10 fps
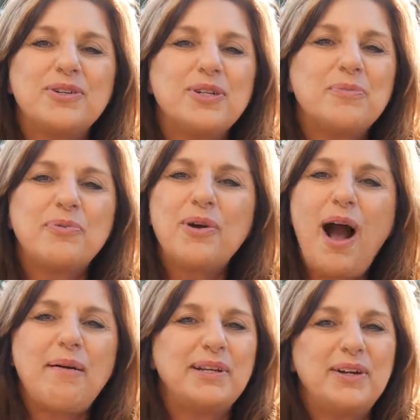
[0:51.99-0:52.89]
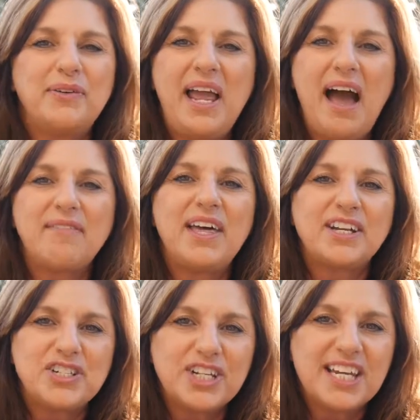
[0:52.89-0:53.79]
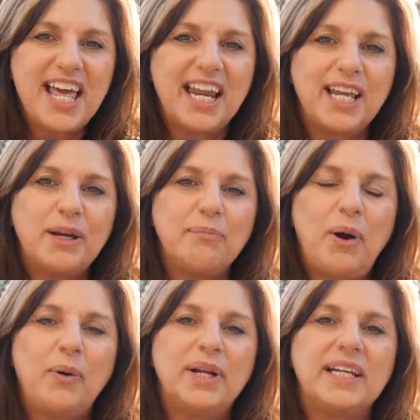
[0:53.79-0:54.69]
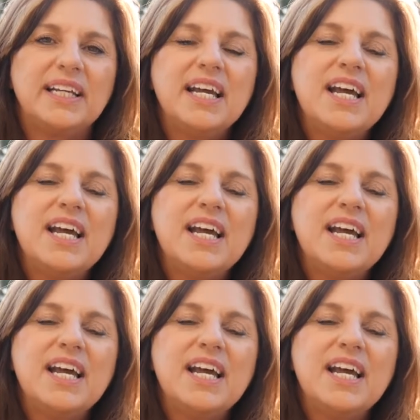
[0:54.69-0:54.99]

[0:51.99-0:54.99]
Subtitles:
you probably don't have that genetic component.